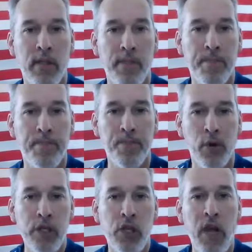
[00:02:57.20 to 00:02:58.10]
the
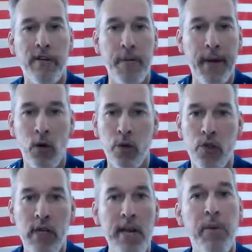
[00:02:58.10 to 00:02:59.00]
British government
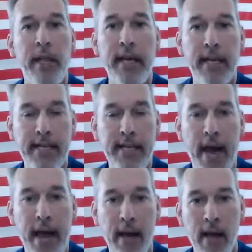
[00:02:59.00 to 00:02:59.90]
goes deeply into
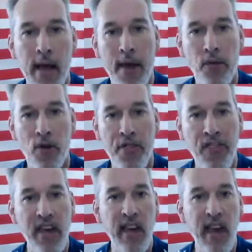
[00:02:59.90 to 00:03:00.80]
debt, and they're
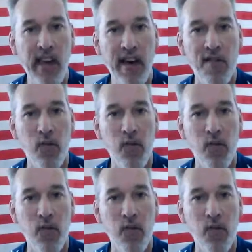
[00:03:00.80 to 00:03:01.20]
thinking of